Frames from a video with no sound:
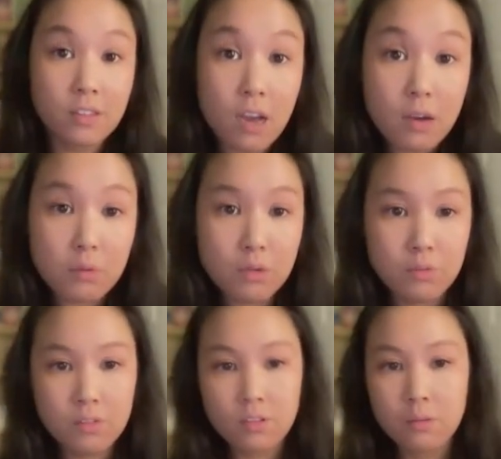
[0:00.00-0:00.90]
a lot, which
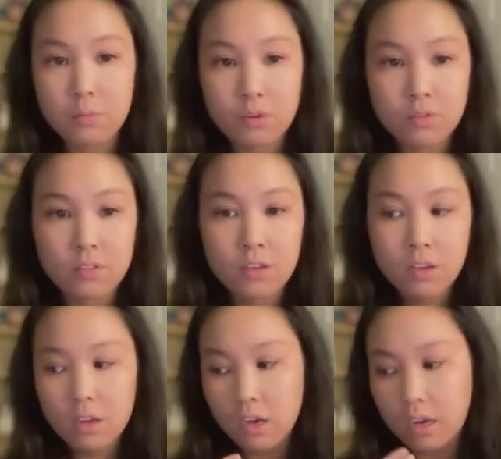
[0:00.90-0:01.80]
ones are the most
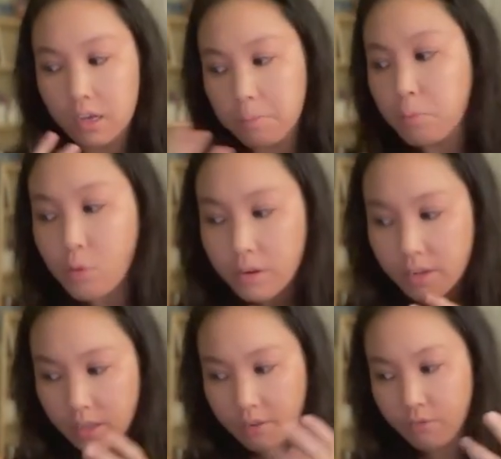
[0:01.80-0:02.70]
uh,
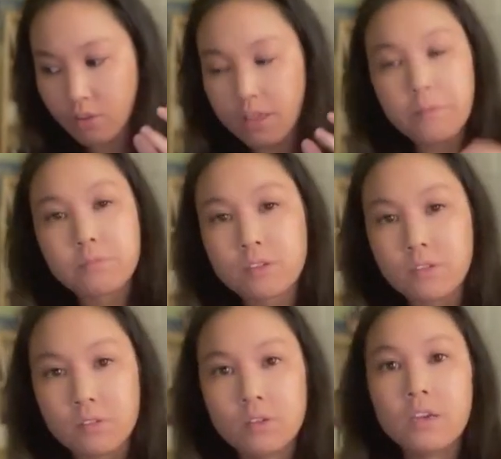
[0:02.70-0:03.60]
important for them
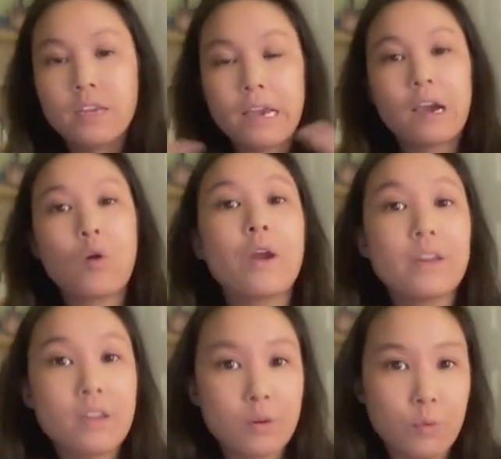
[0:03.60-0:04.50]
to get
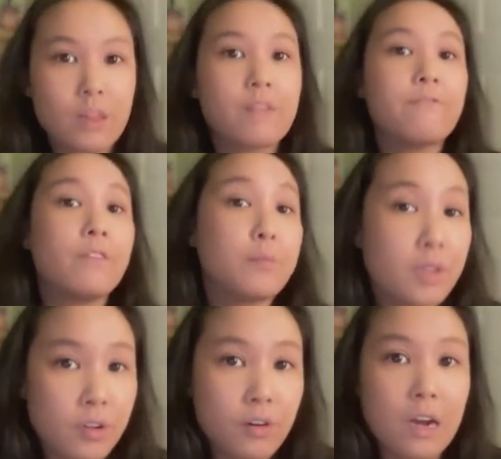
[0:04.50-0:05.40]
acquainted with and
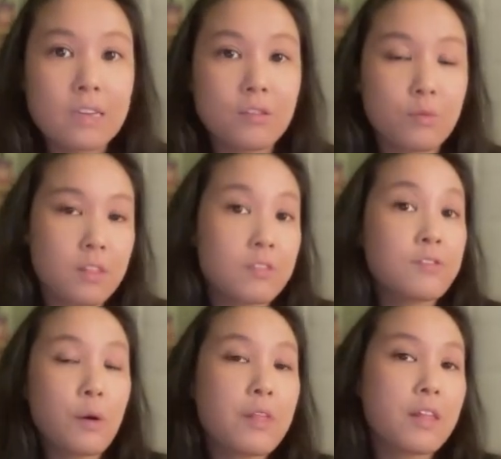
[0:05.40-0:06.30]
familiarized with
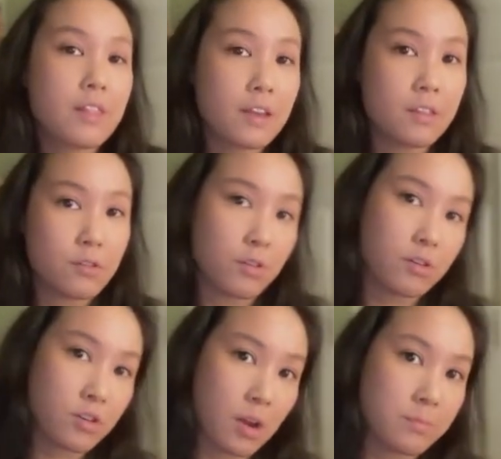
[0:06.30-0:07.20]
so that they can do
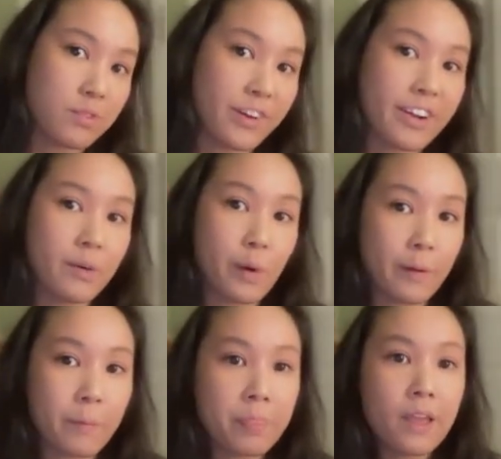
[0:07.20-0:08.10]
their jobs very
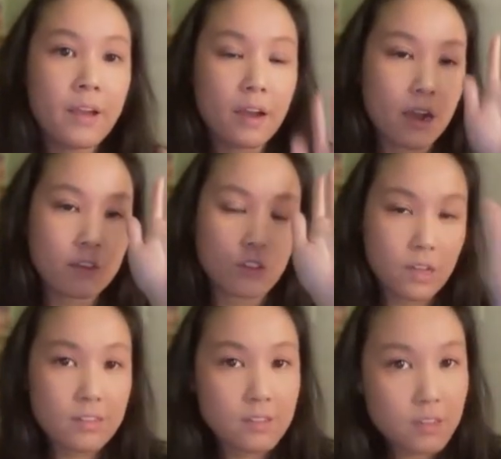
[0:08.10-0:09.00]
well. Uh, so
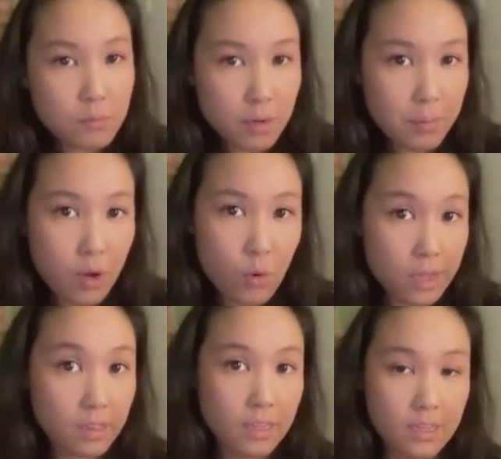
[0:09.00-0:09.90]
that's a little bit about
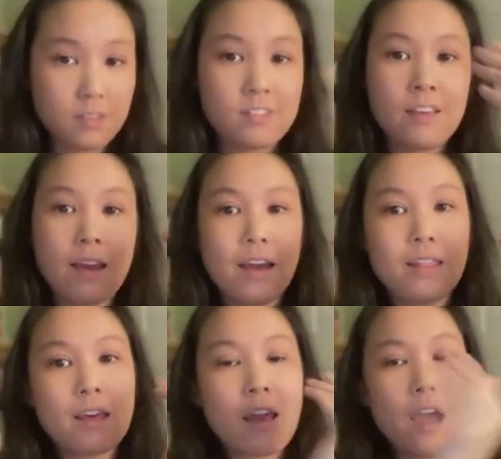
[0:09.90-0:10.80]
quick links.
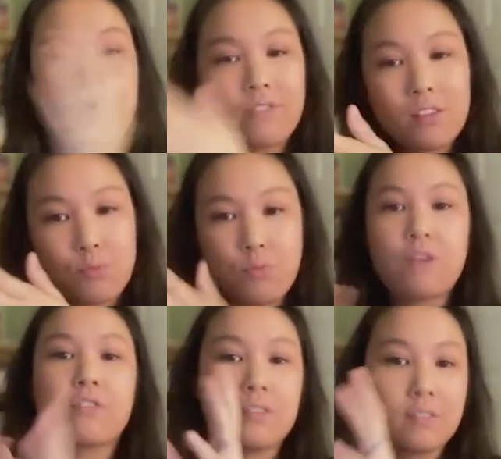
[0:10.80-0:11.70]
And then I have this
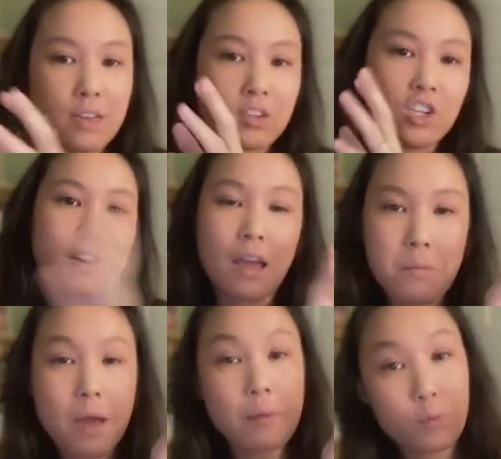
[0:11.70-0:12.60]
reference section,
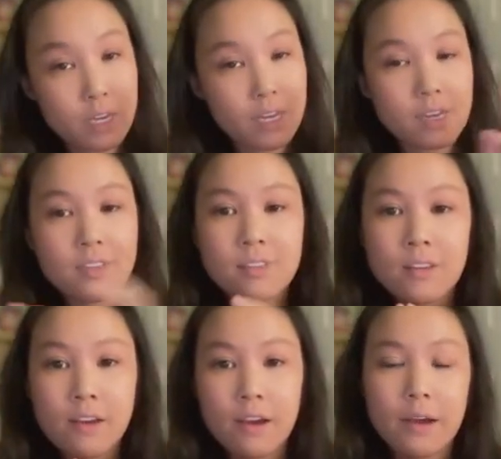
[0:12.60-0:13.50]
MM Wikis.
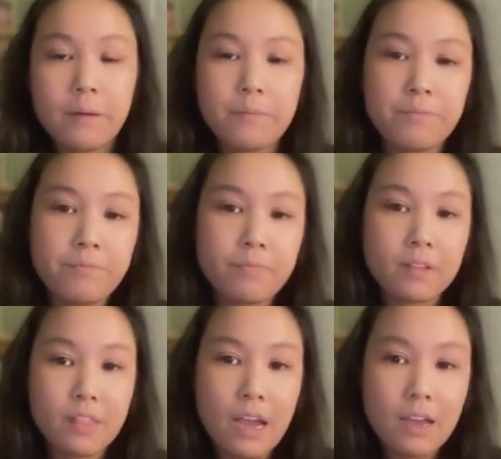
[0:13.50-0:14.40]
Um,
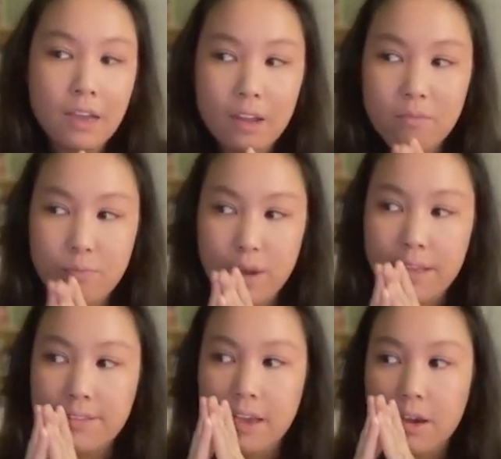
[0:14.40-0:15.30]
that kind of
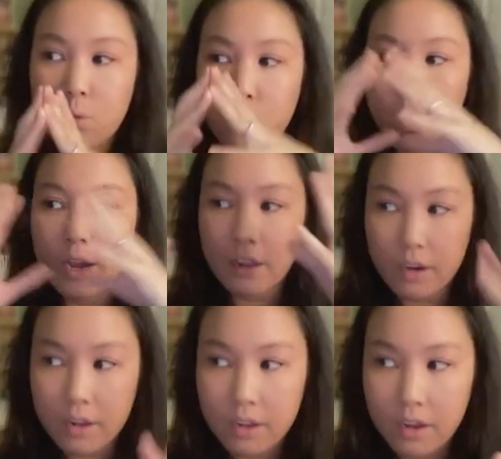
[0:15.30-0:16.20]
breaks down what
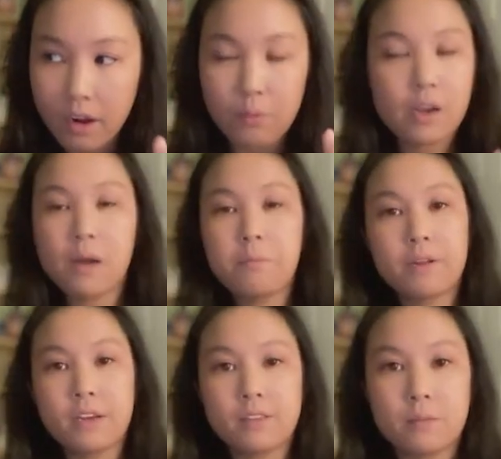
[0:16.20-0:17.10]
our
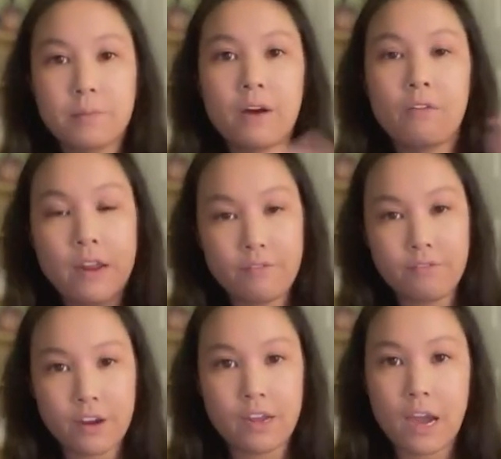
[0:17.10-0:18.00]
company is about at a
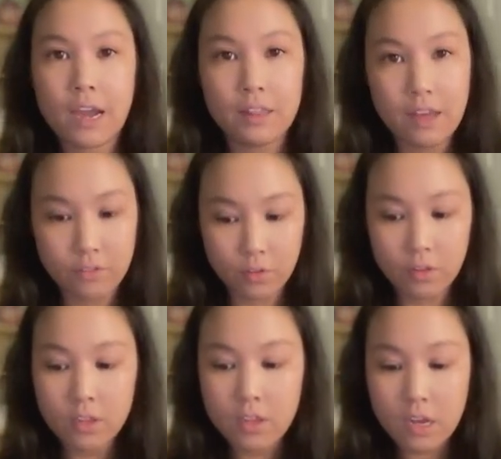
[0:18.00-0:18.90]
very high
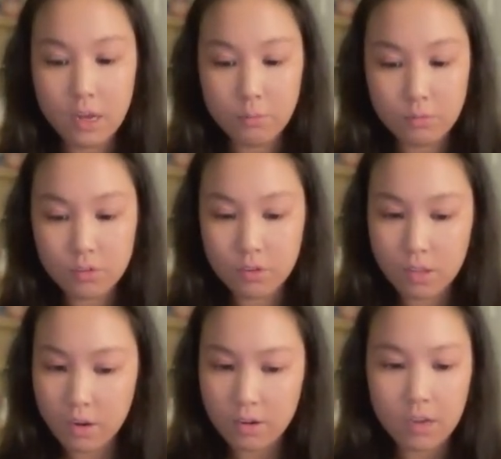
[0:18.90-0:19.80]
level. Um, so
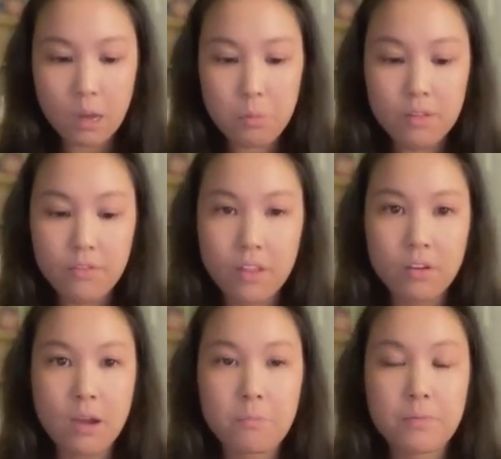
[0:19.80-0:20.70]
there are a couple of
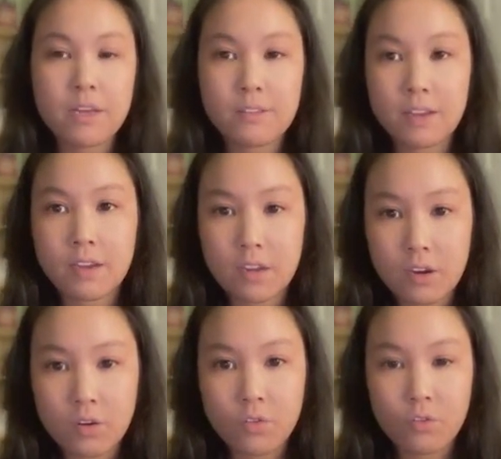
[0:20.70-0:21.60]
other companies I
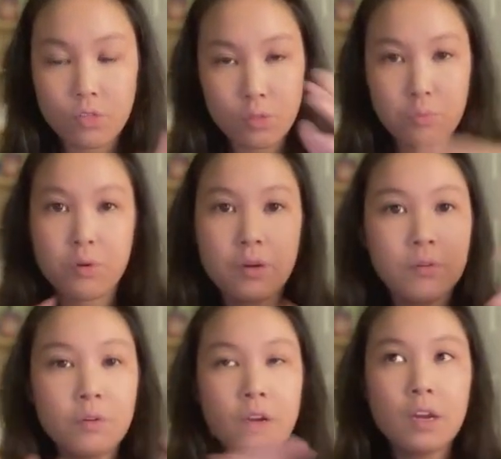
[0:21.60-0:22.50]
know
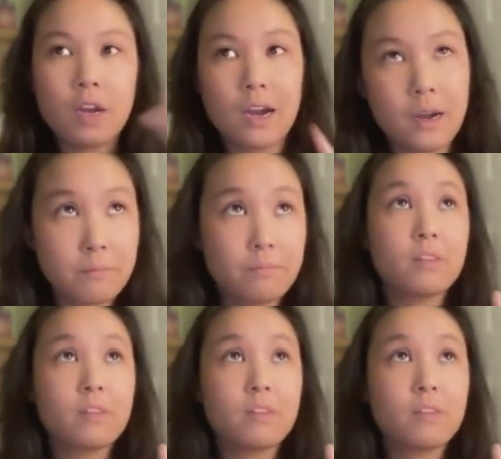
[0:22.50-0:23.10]
through um,